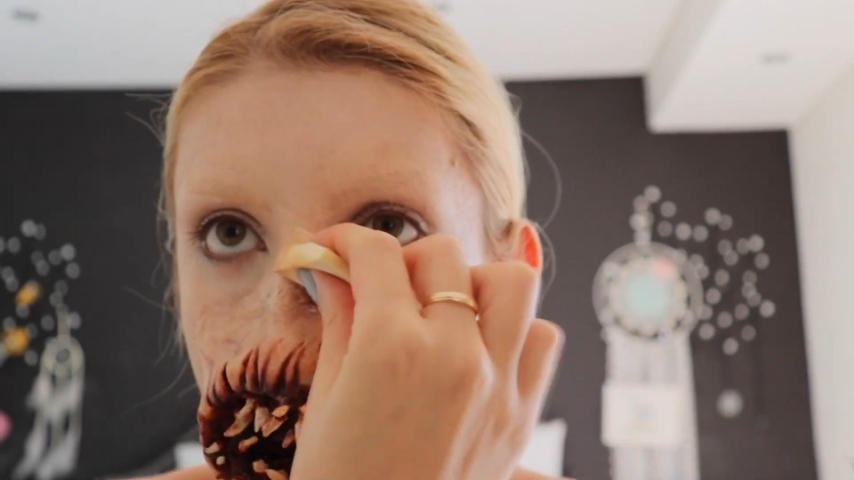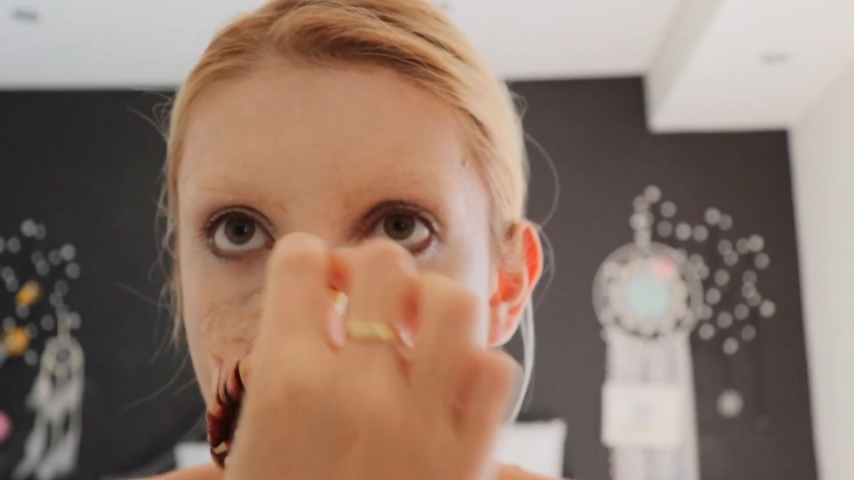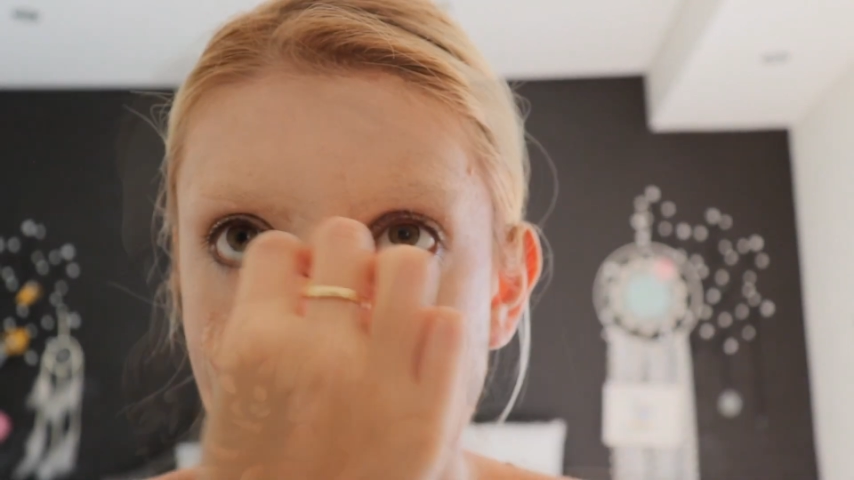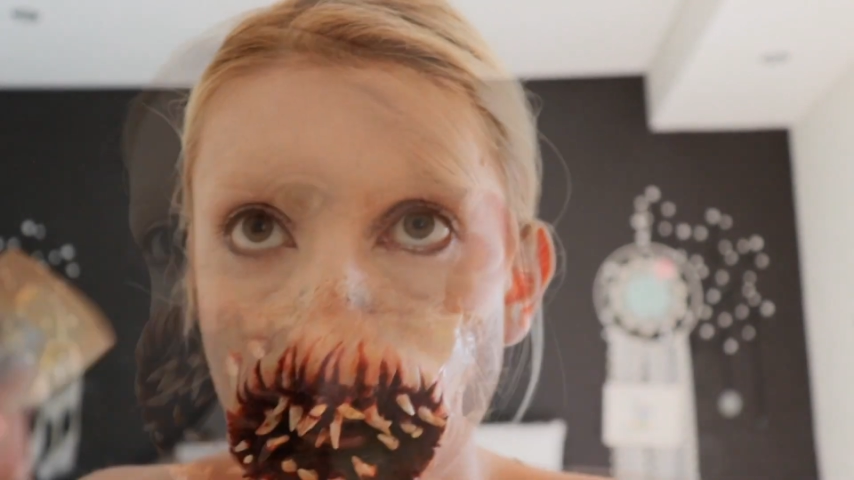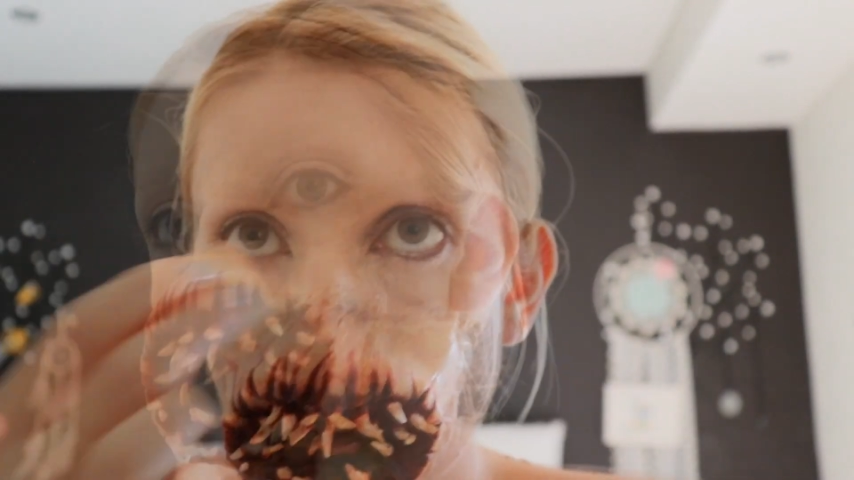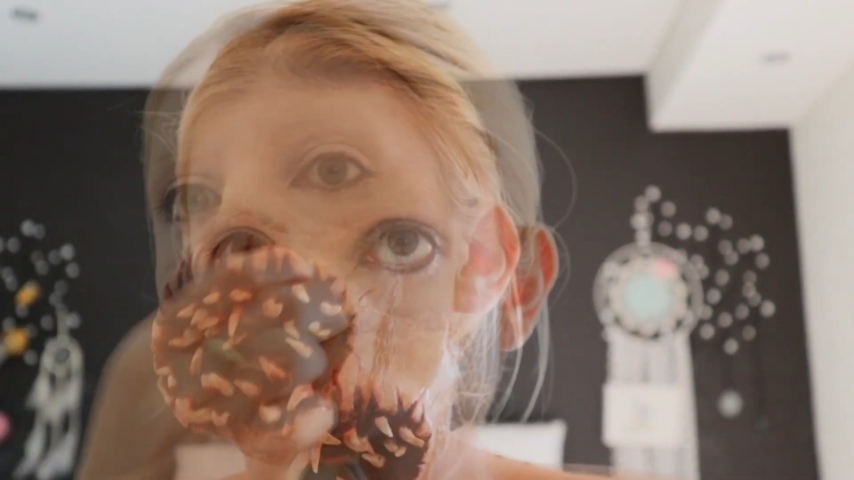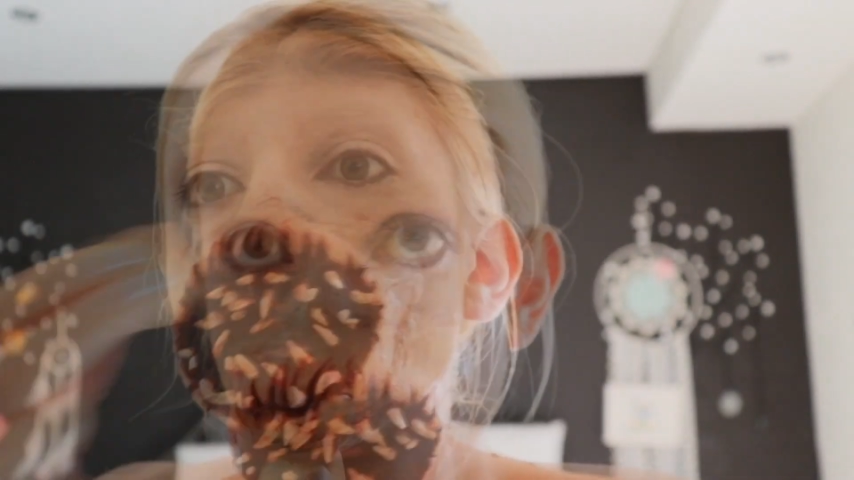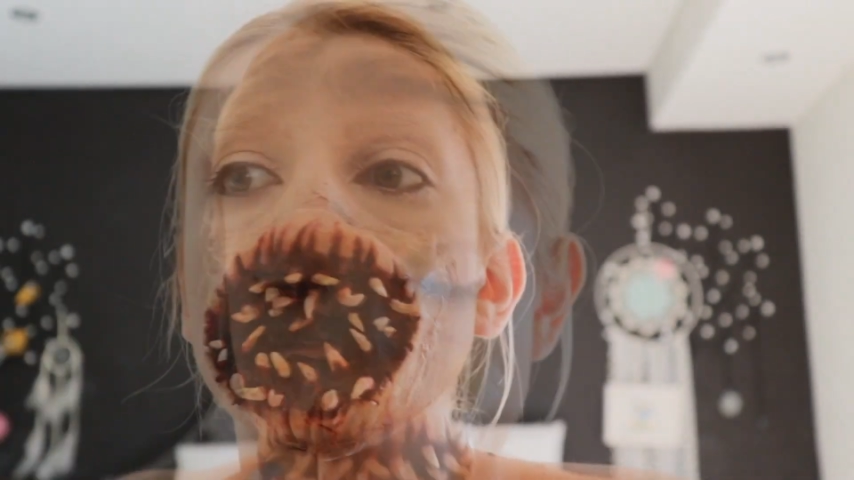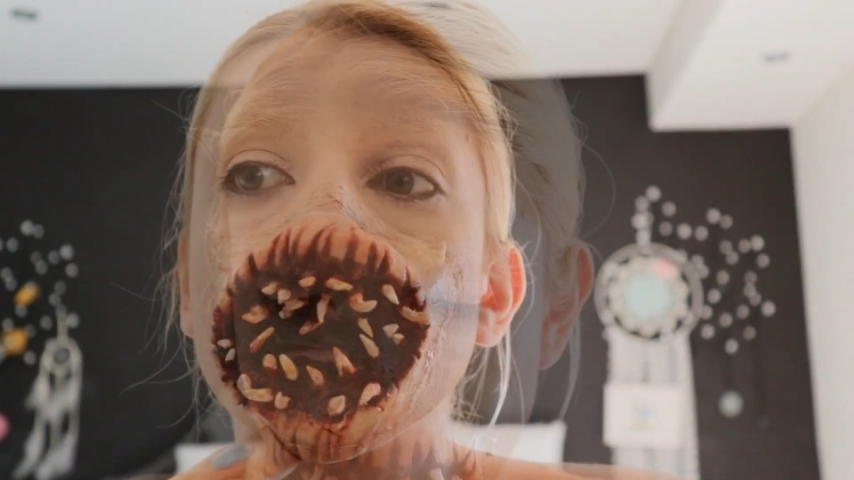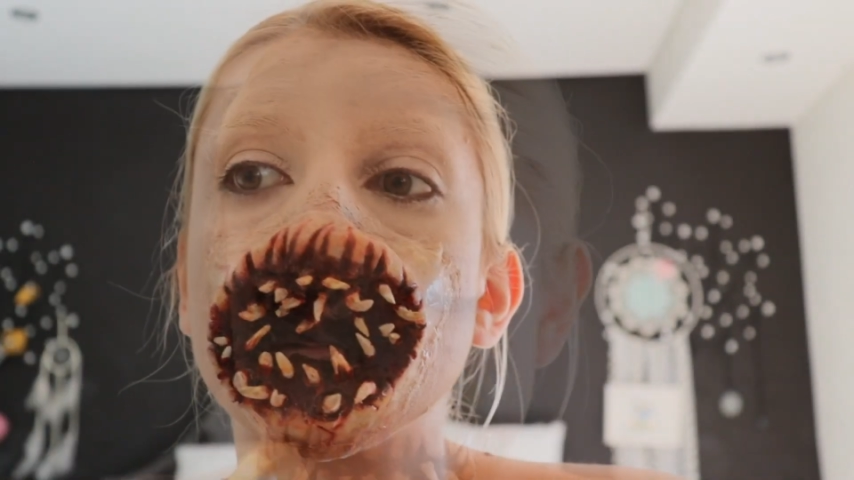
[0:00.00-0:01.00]
Next, I'm going to
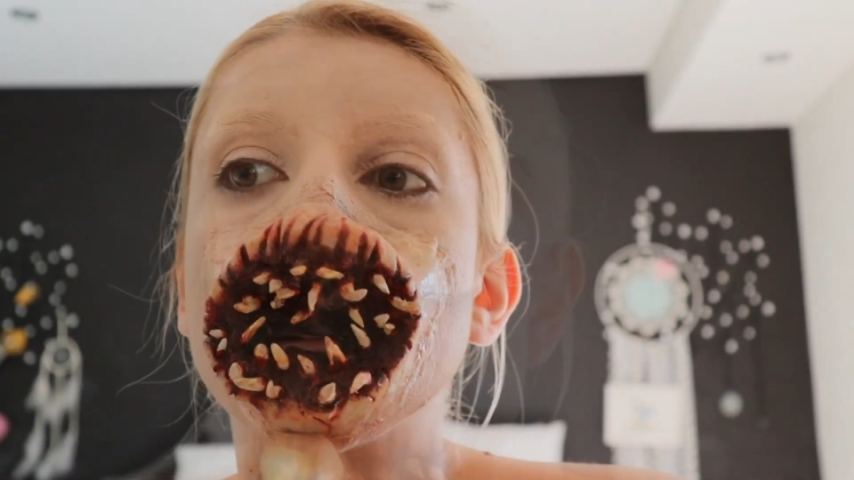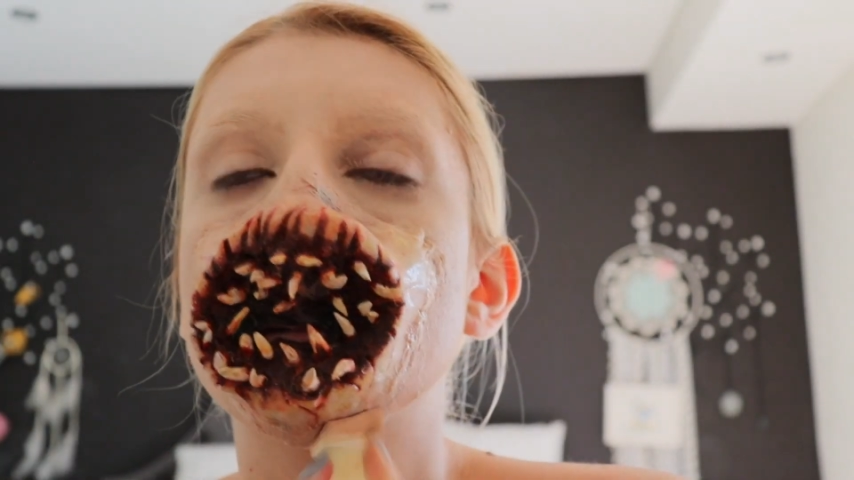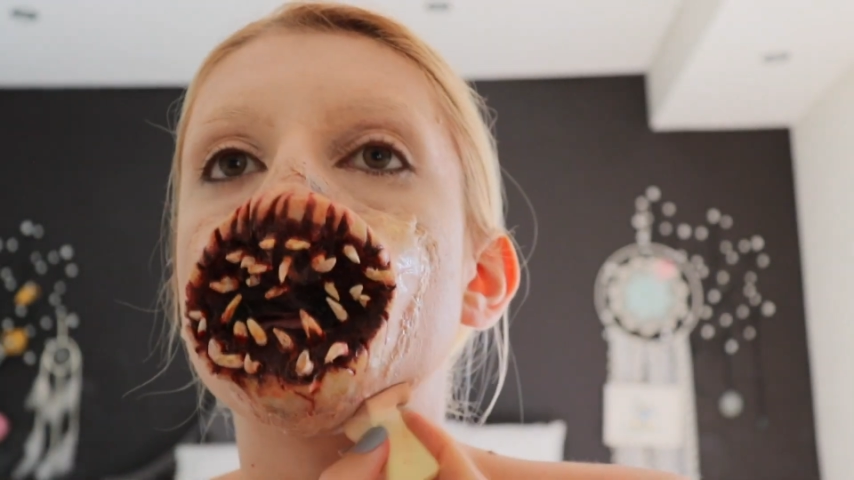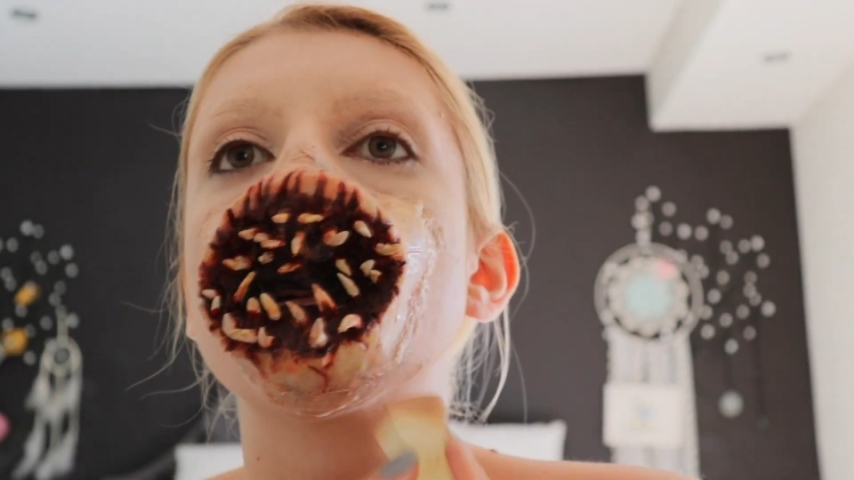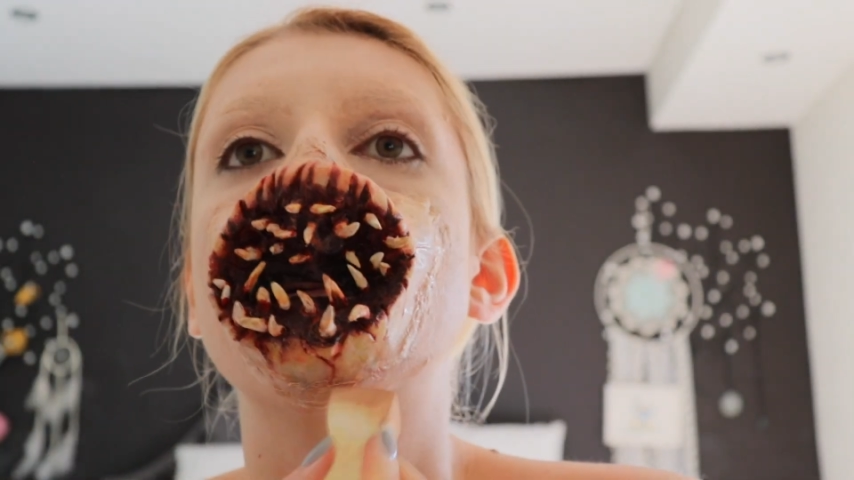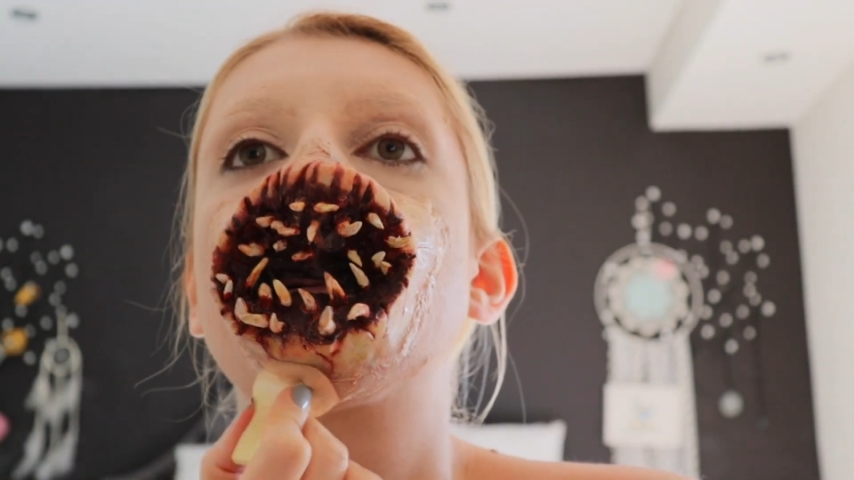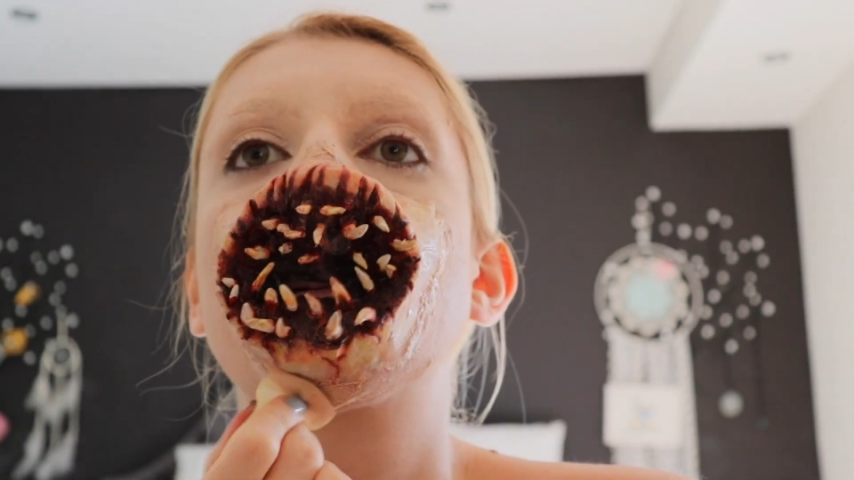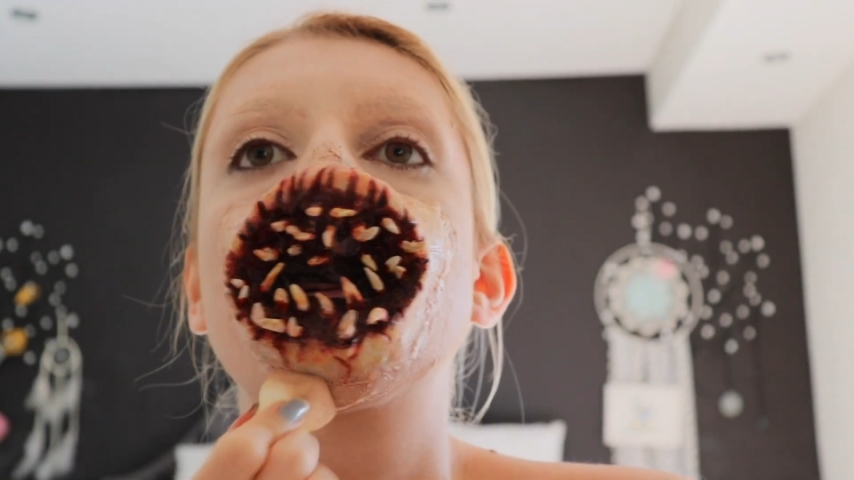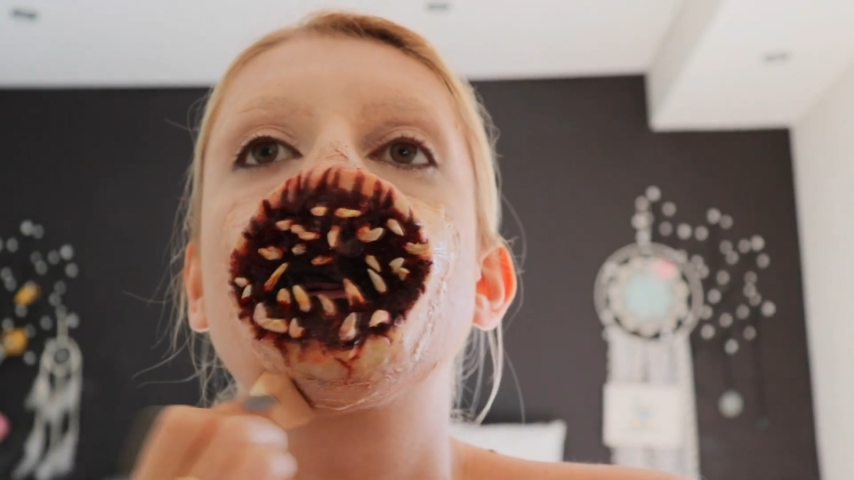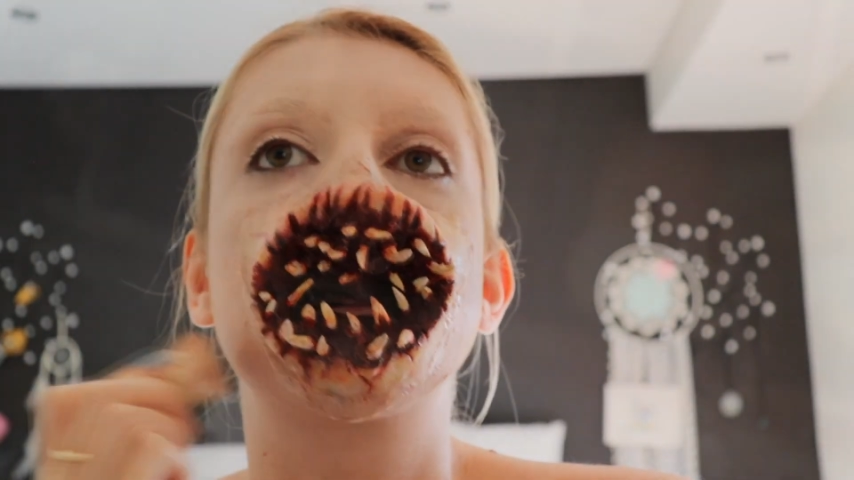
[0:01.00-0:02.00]
go back into that
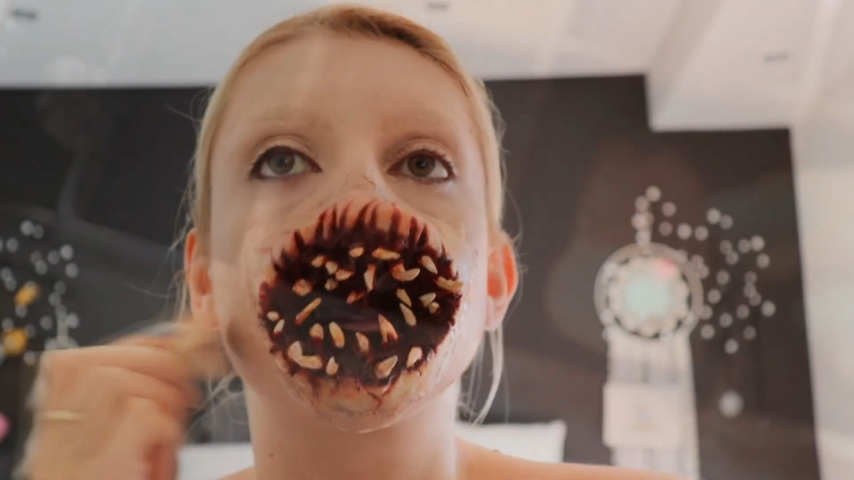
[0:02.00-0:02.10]
Skin